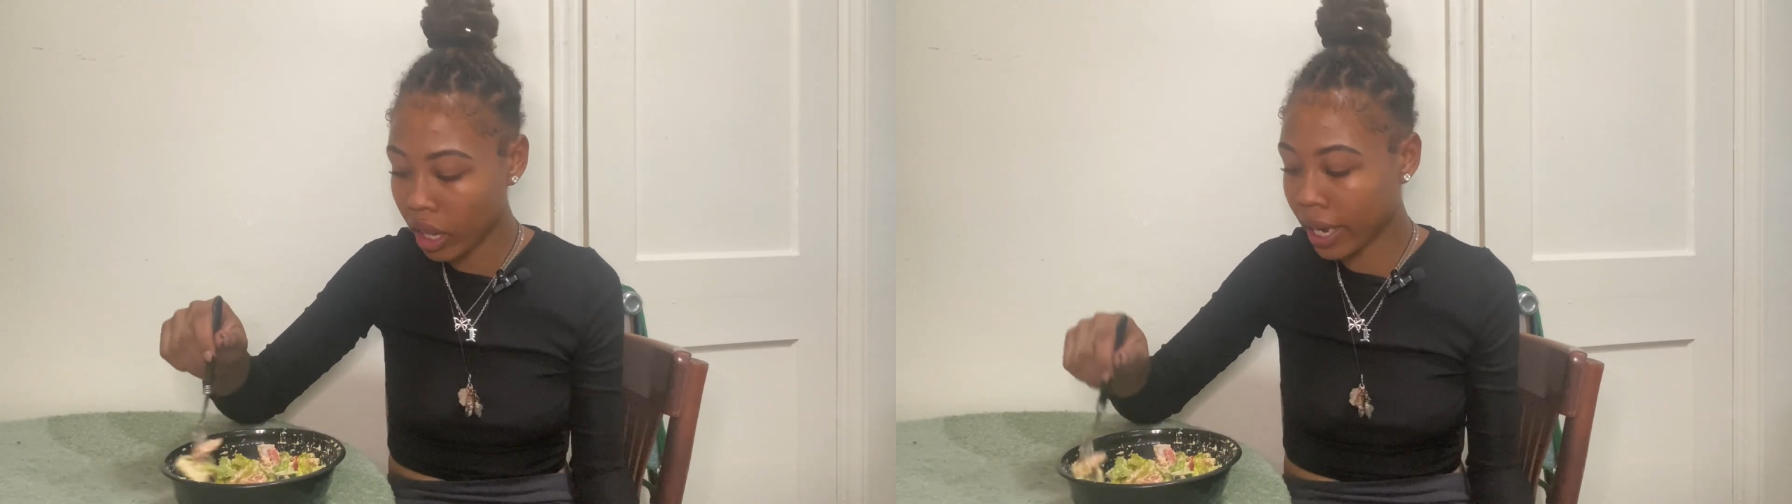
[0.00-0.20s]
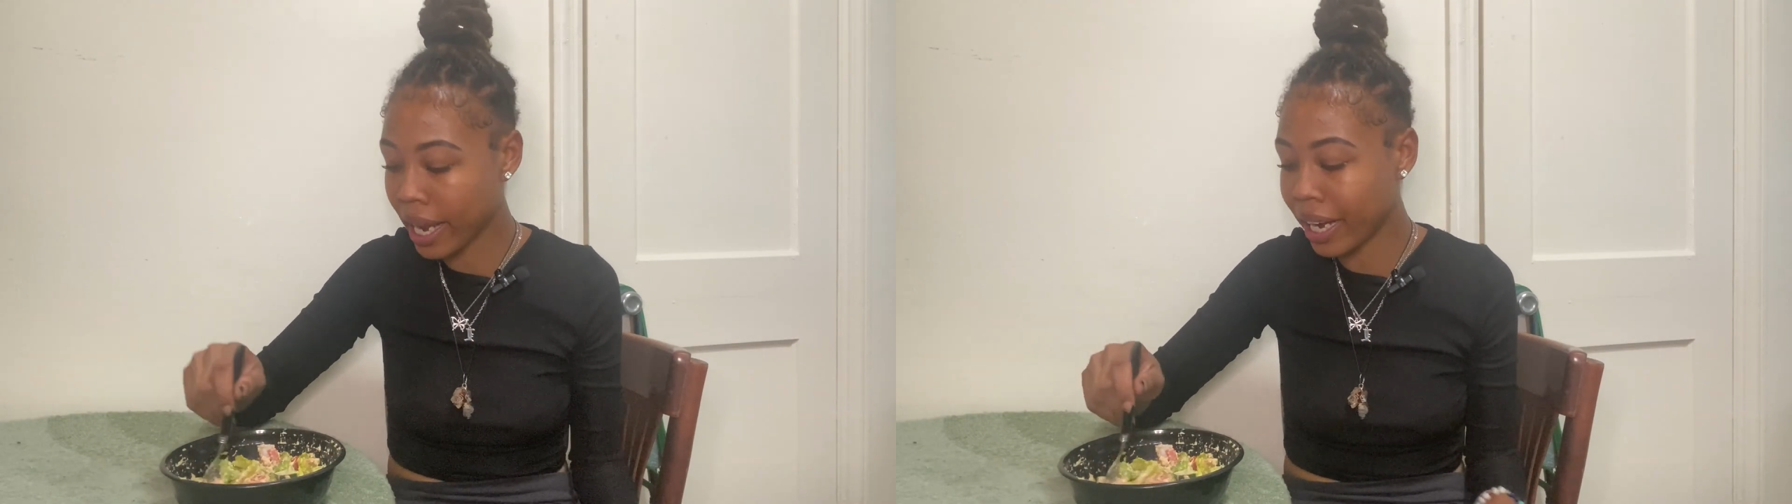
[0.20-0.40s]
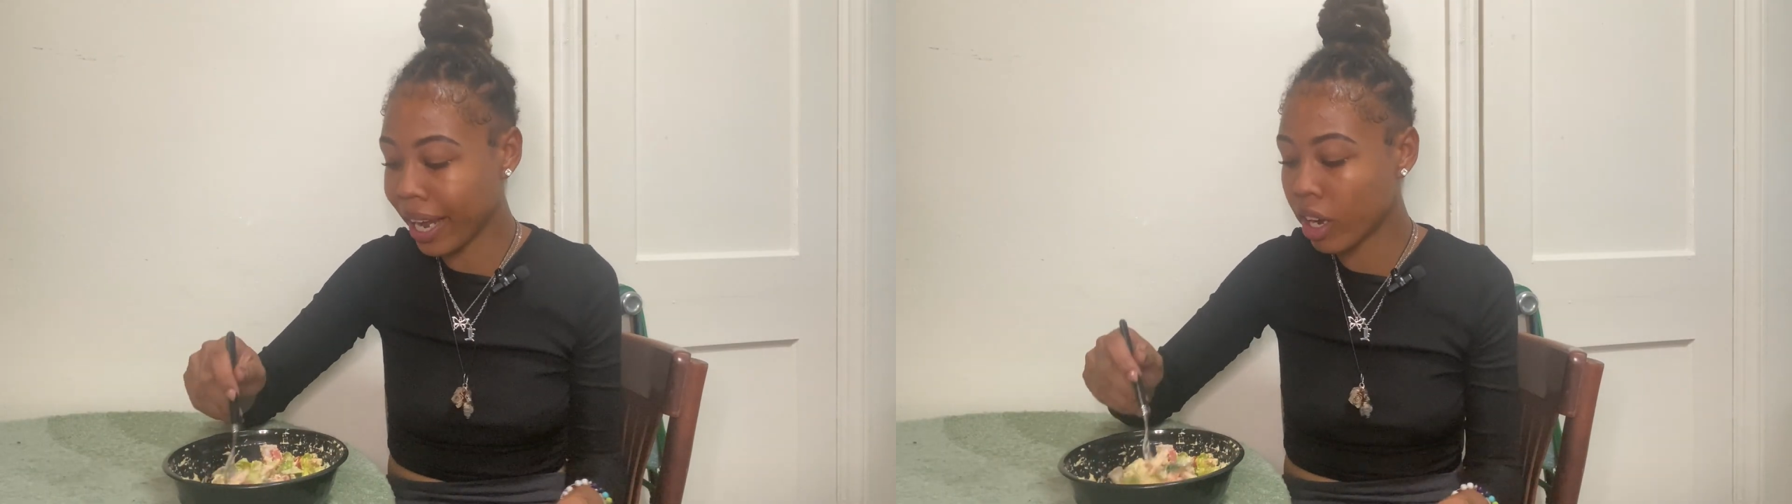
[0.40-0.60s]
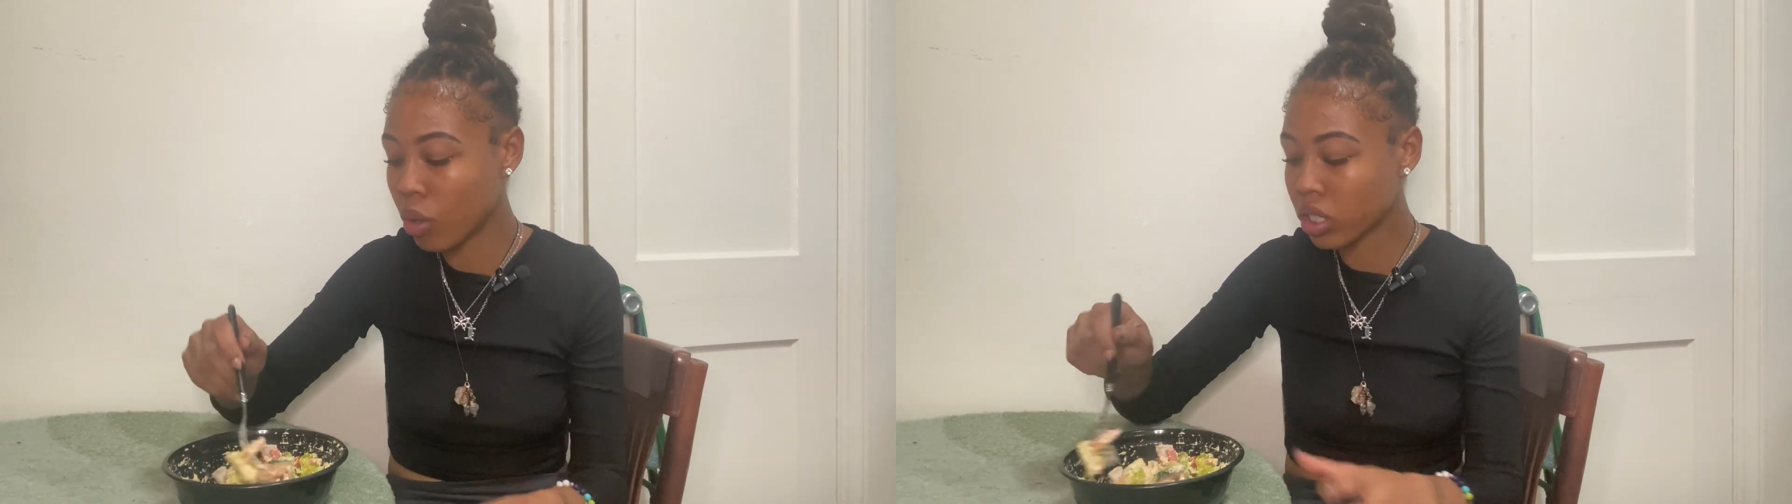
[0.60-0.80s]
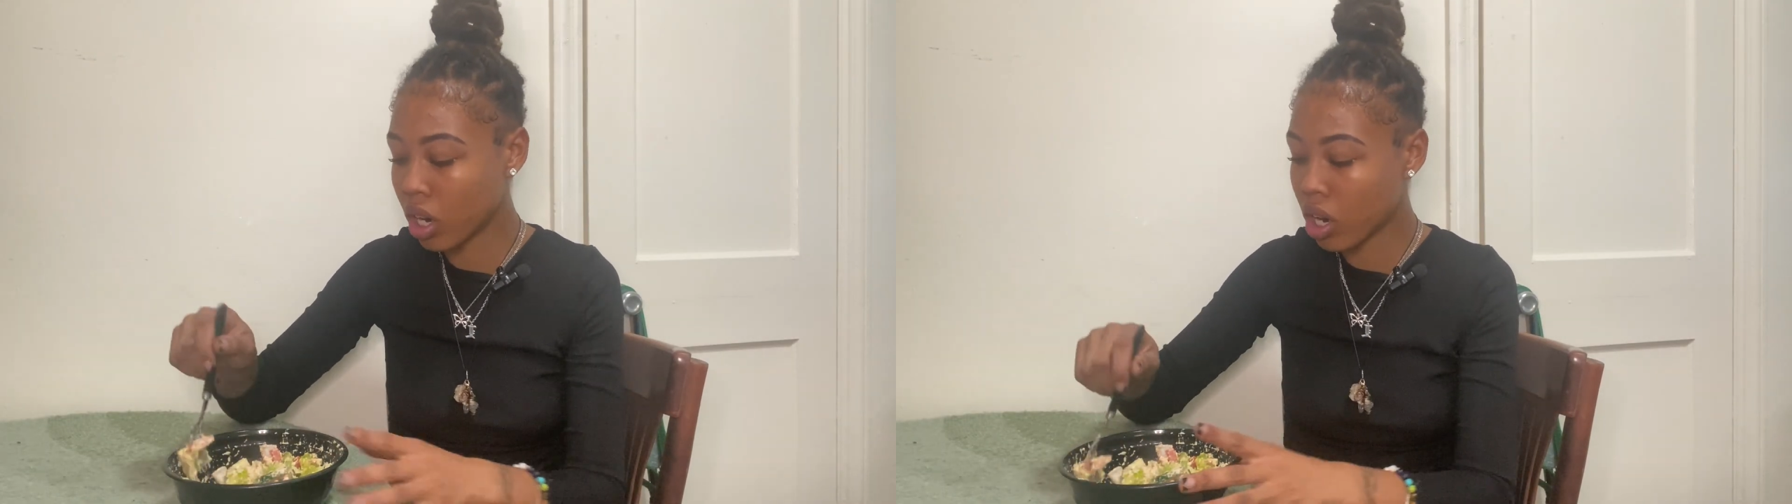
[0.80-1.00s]
like I
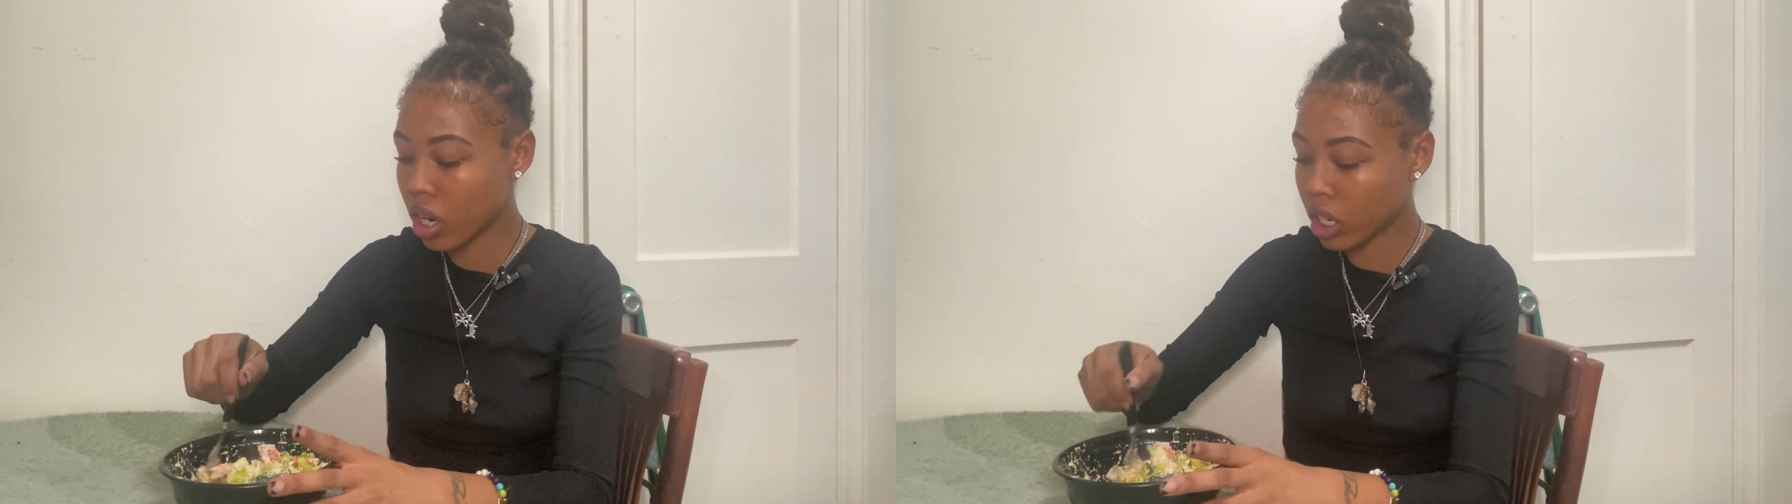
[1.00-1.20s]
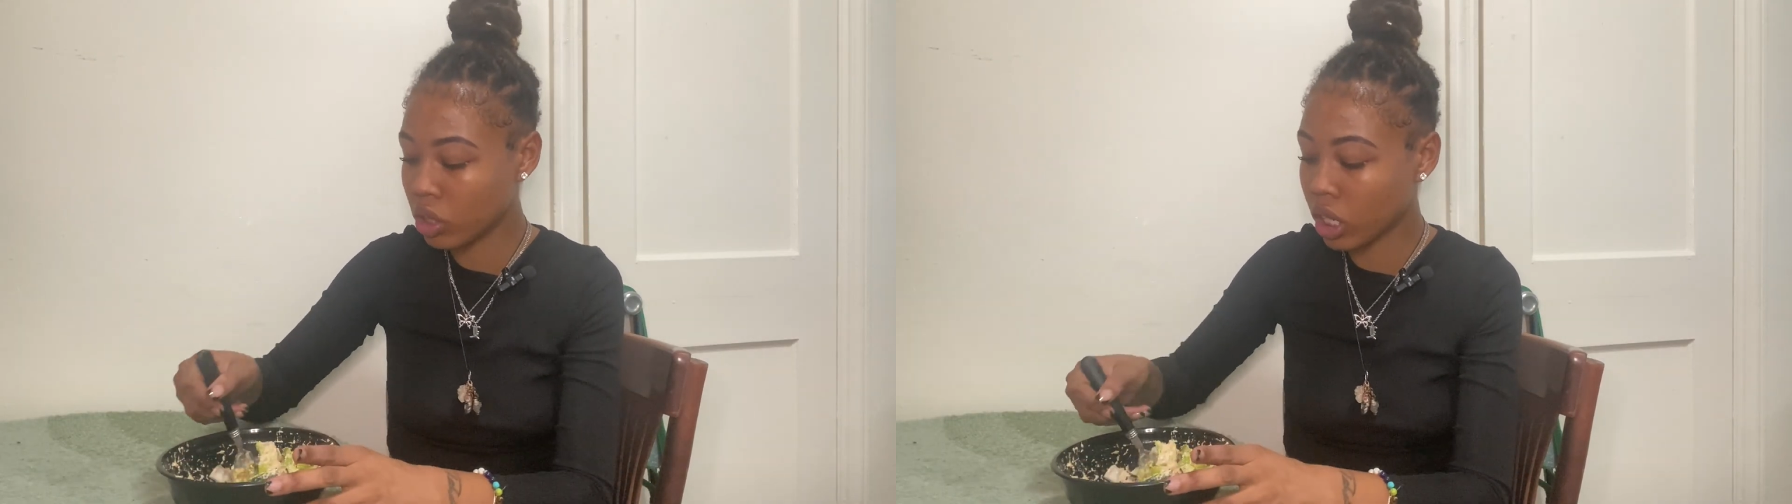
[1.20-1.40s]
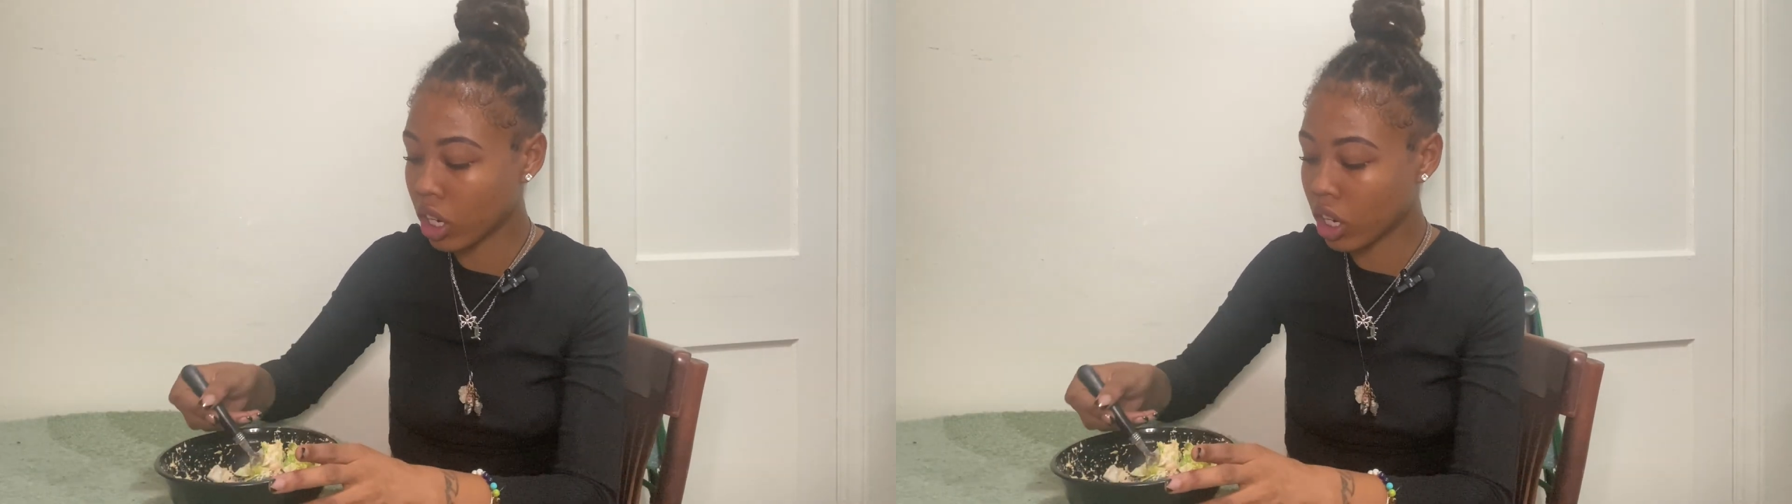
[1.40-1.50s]
know it's hard because you